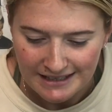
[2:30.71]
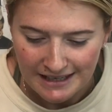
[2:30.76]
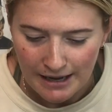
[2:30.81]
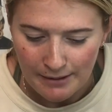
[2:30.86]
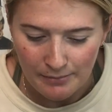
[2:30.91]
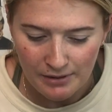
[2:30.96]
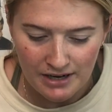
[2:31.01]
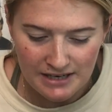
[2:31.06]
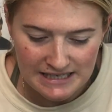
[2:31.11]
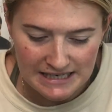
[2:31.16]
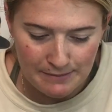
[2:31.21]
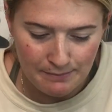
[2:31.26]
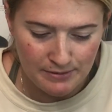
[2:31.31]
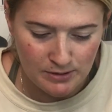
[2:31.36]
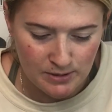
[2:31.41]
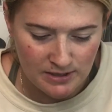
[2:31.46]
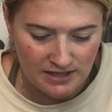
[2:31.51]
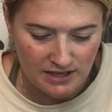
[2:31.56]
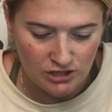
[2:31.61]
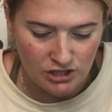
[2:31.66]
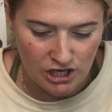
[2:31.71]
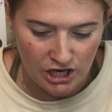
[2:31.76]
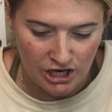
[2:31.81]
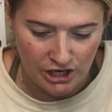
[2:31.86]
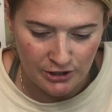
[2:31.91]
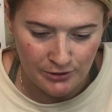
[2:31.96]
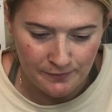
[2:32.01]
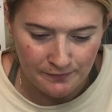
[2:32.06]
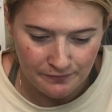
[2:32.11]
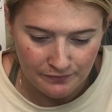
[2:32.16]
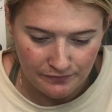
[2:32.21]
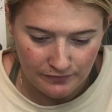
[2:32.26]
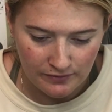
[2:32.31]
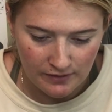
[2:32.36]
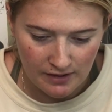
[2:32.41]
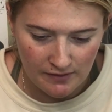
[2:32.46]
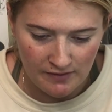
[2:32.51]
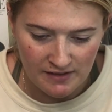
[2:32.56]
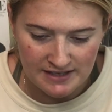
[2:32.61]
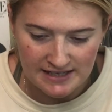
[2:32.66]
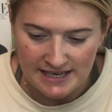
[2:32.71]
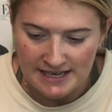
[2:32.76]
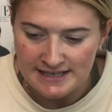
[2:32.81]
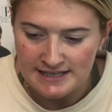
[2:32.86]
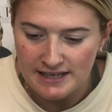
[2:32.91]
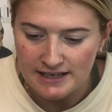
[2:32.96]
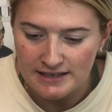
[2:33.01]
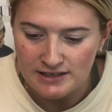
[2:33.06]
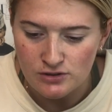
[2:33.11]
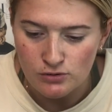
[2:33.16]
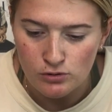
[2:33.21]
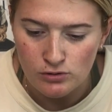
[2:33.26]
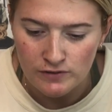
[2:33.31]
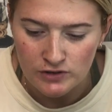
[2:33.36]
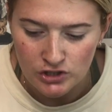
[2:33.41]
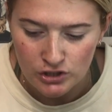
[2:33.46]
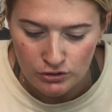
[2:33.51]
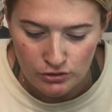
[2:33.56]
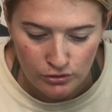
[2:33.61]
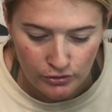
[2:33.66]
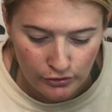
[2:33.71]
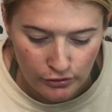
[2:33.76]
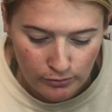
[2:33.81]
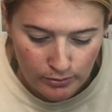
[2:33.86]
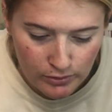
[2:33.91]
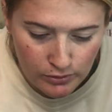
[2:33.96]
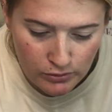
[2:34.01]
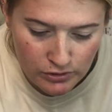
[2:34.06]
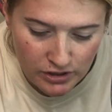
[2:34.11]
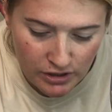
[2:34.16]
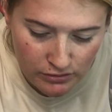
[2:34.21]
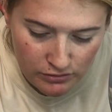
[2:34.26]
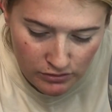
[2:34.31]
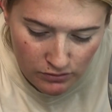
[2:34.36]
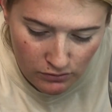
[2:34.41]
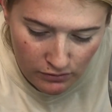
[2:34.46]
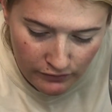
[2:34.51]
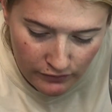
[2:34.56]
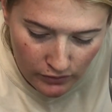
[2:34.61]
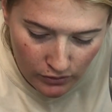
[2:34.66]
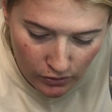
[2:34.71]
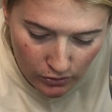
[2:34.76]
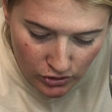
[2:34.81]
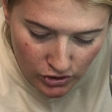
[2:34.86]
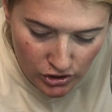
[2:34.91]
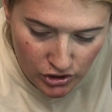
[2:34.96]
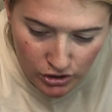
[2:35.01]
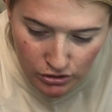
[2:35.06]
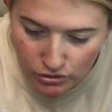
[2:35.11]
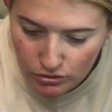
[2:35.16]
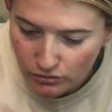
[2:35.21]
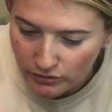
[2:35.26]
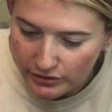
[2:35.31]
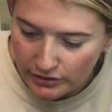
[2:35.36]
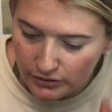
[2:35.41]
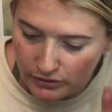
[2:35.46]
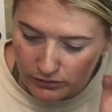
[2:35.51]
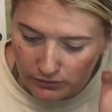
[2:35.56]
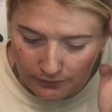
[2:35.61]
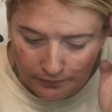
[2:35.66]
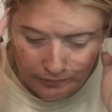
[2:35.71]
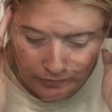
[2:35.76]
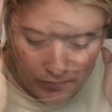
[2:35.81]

I'm going to dip between the two. This is like sort of a tutorial, but also sort of not a tutorial.